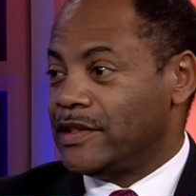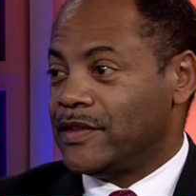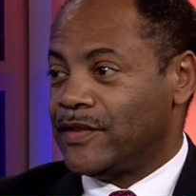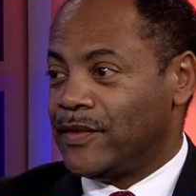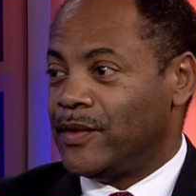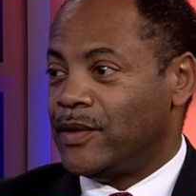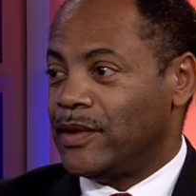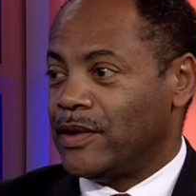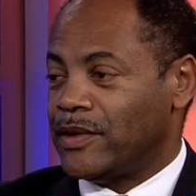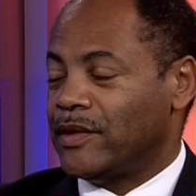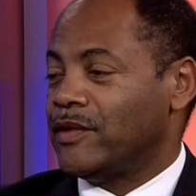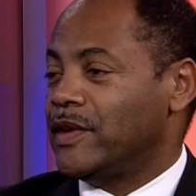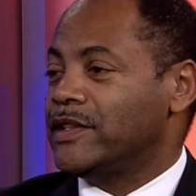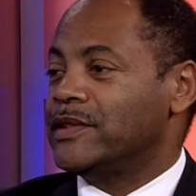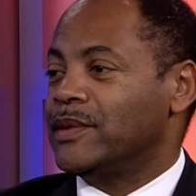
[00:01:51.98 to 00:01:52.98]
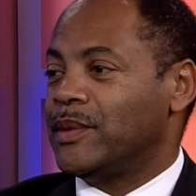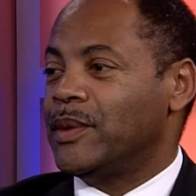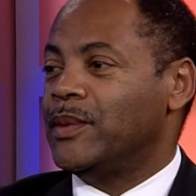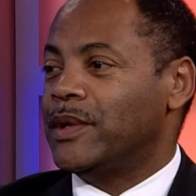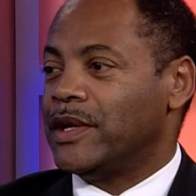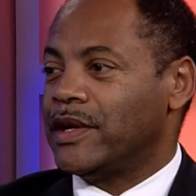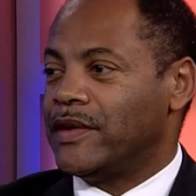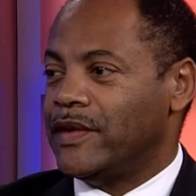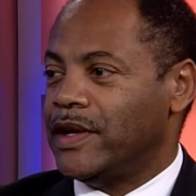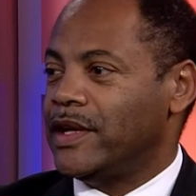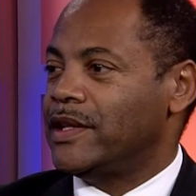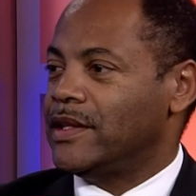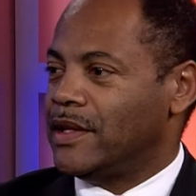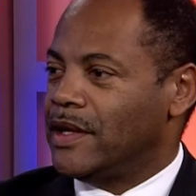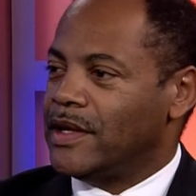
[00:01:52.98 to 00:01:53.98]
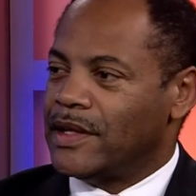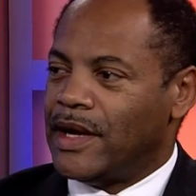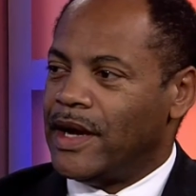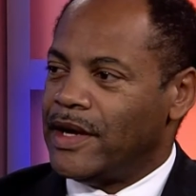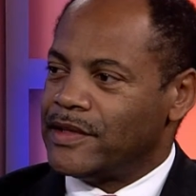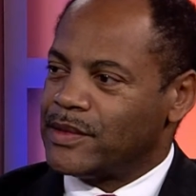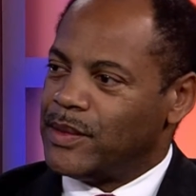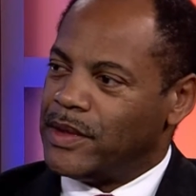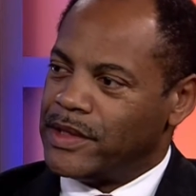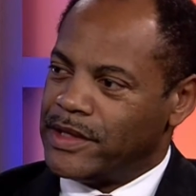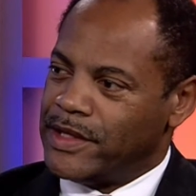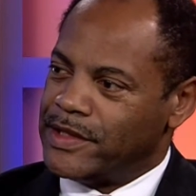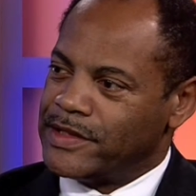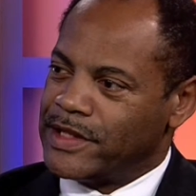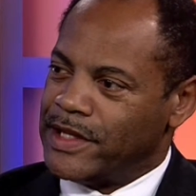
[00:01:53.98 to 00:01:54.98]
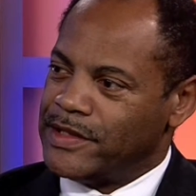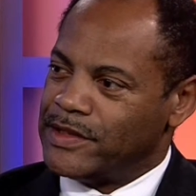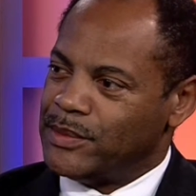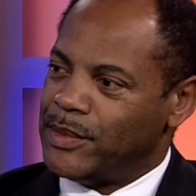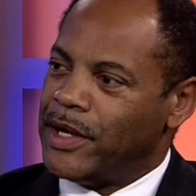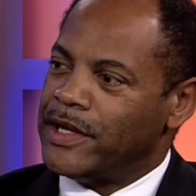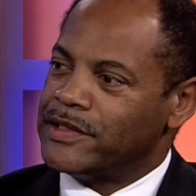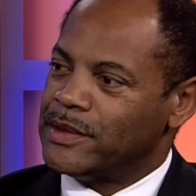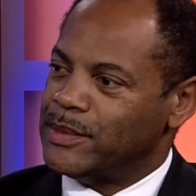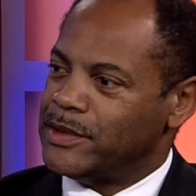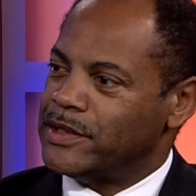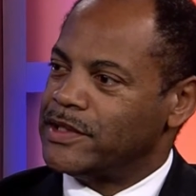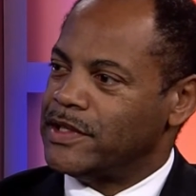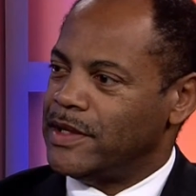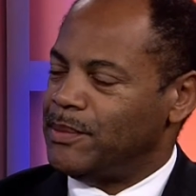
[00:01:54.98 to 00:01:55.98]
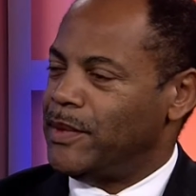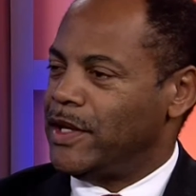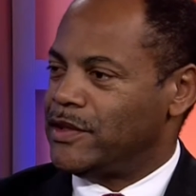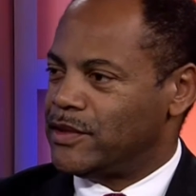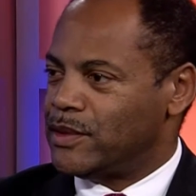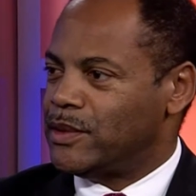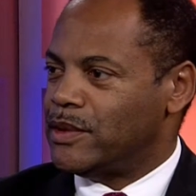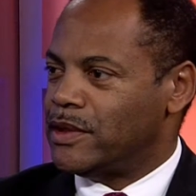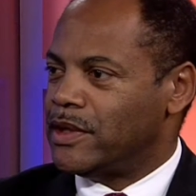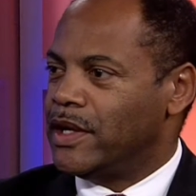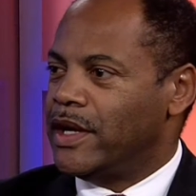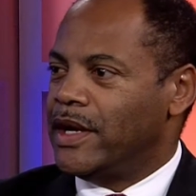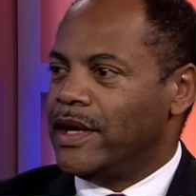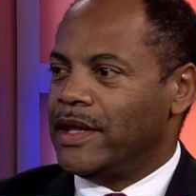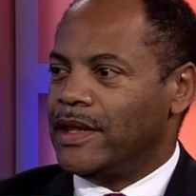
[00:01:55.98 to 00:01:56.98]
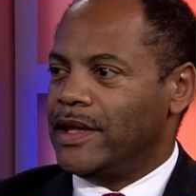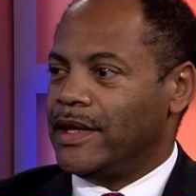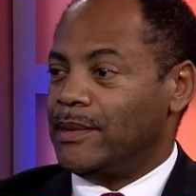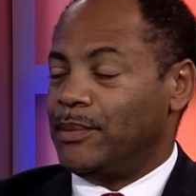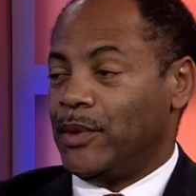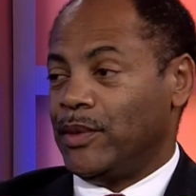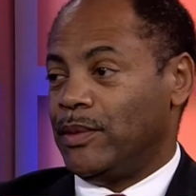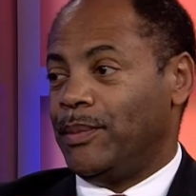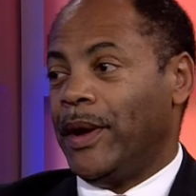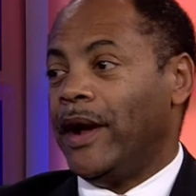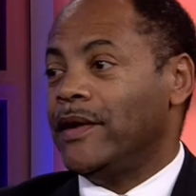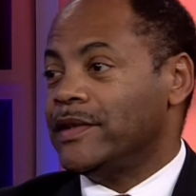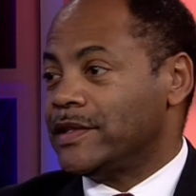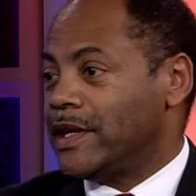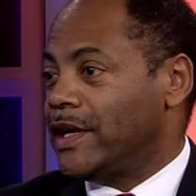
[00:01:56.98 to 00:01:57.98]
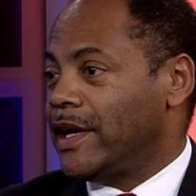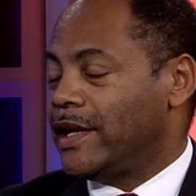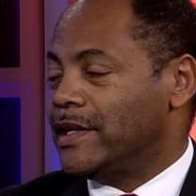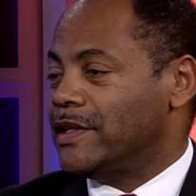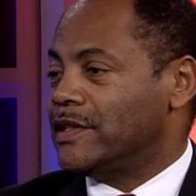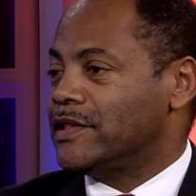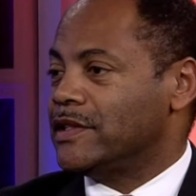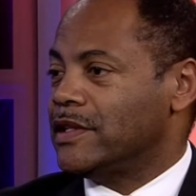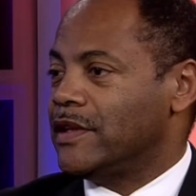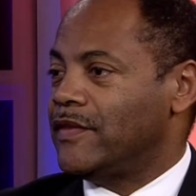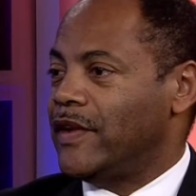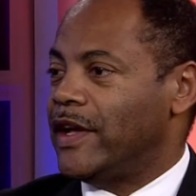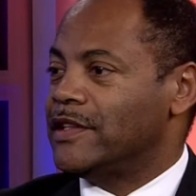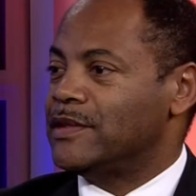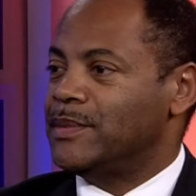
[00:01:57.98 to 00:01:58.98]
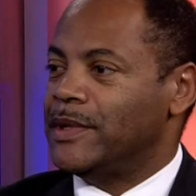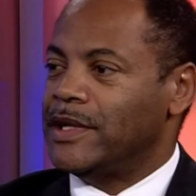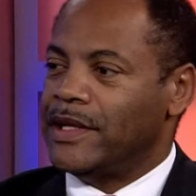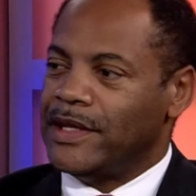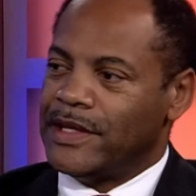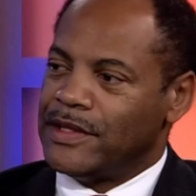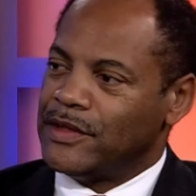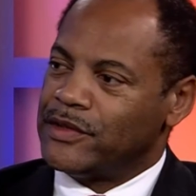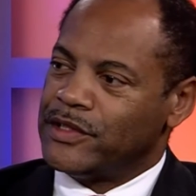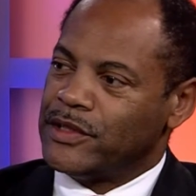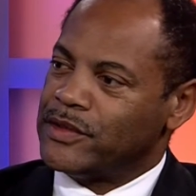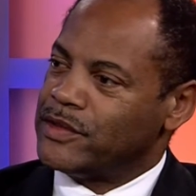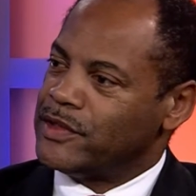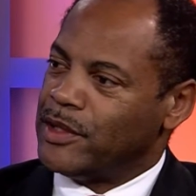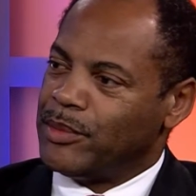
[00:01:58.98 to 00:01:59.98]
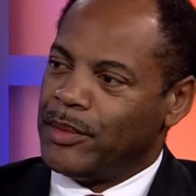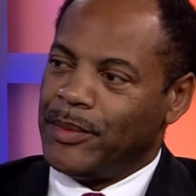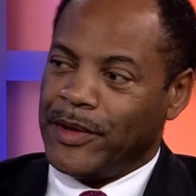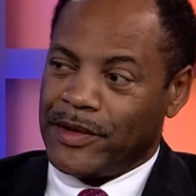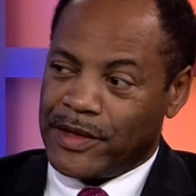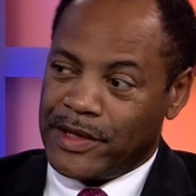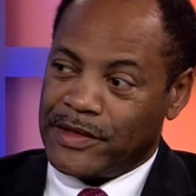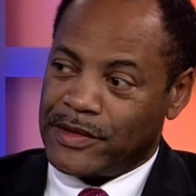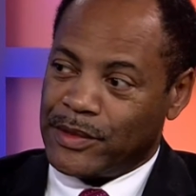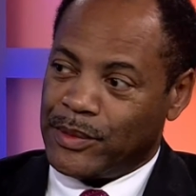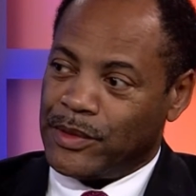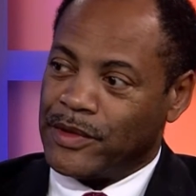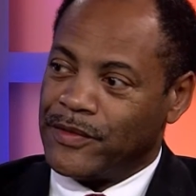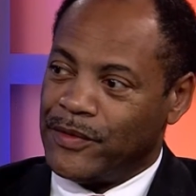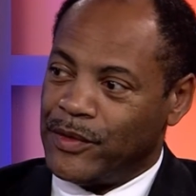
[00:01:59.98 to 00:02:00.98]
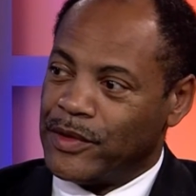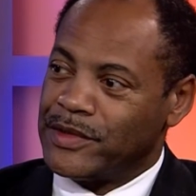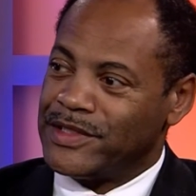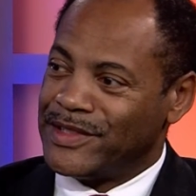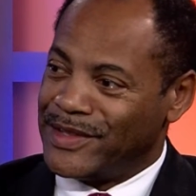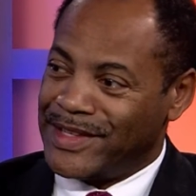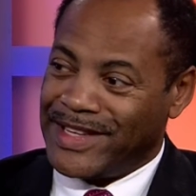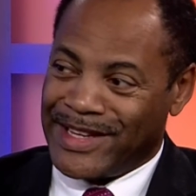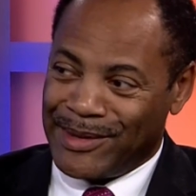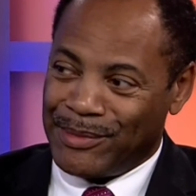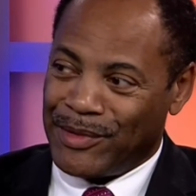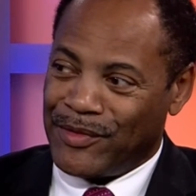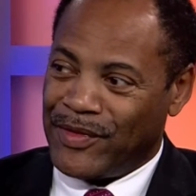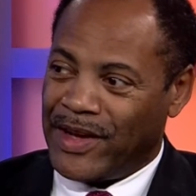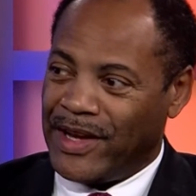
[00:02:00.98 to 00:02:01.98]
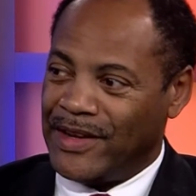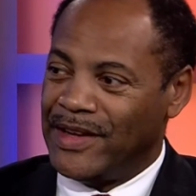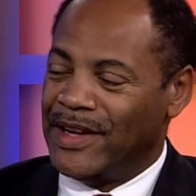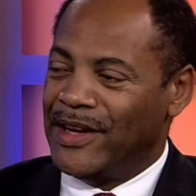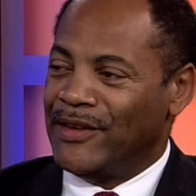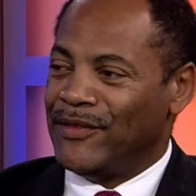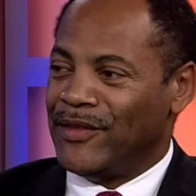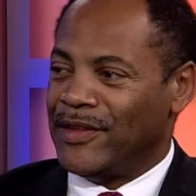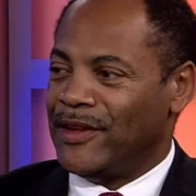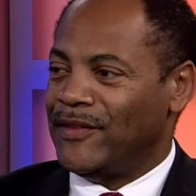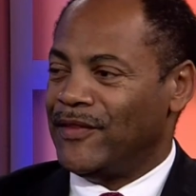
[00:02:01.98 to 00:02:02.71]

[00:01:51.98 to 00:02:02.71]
is for. The reason that we want to create the highest quality education possible is to make sure that both the parents can get additional advancement and that their children are prepared to enter the workforce so that they can provide for their